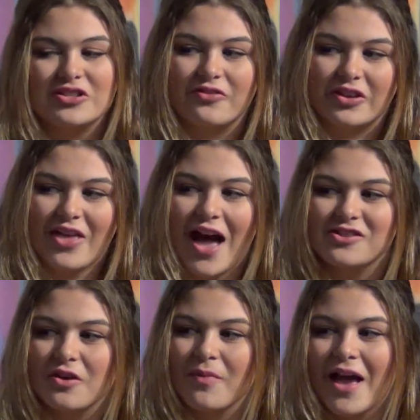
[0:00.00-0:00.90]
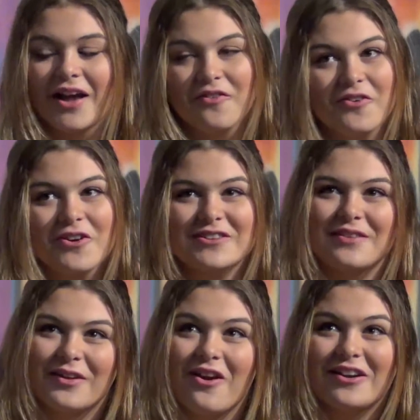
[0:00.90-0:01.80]
stuff like that. So I'm like, of course,
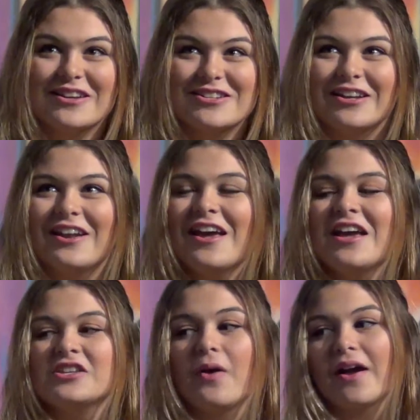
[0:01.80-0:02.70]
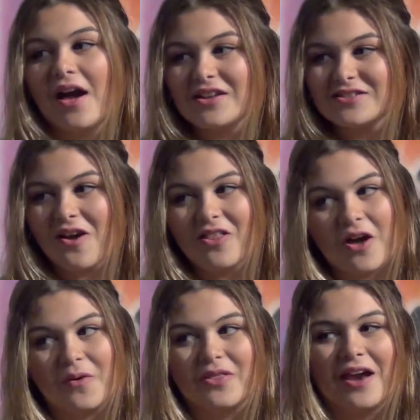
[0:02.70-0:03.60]
I'm going to audition. Right. So I got a
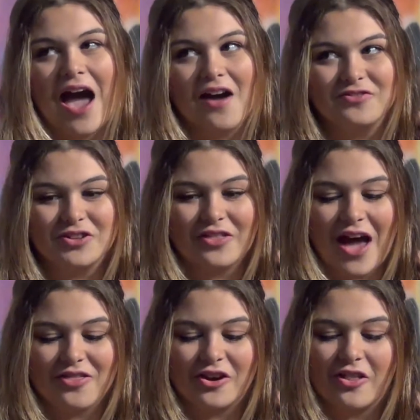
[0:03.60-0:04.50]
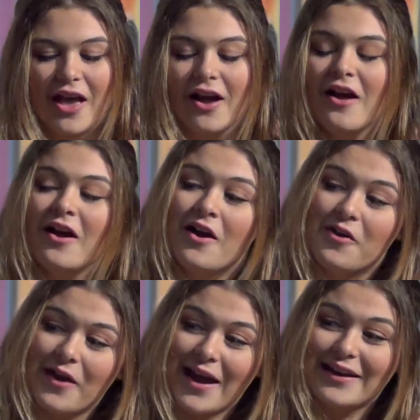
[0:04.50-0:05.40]
solo. And then after that, they're like,
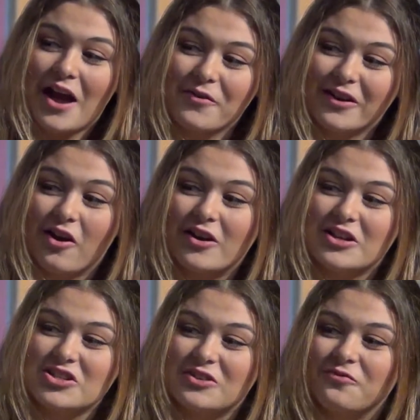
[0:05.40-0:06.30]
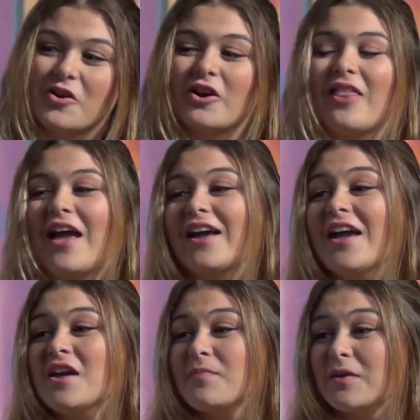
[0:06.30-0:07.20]
okay, now we're going to audition for like
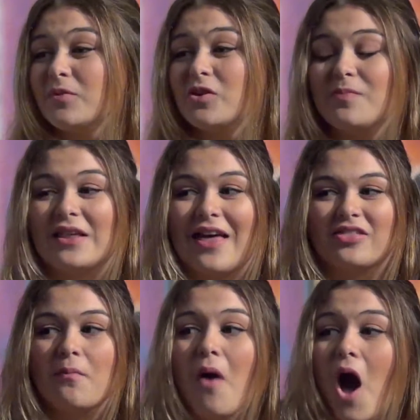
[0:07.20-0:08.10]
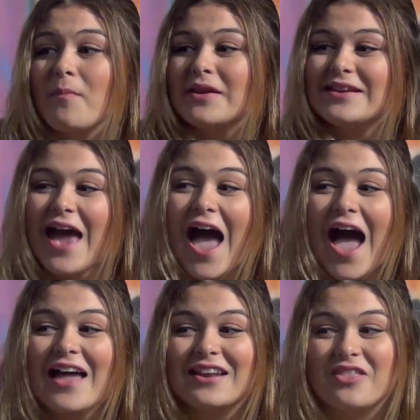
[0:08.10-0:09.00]
people to be like the mom and
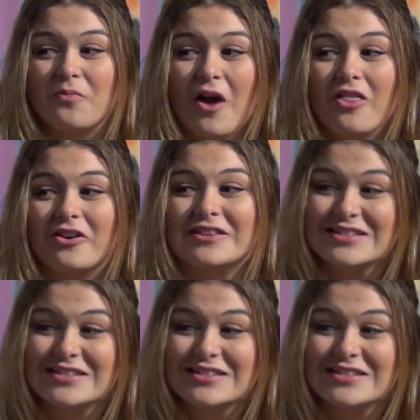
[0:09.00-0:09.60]
dad and the brother and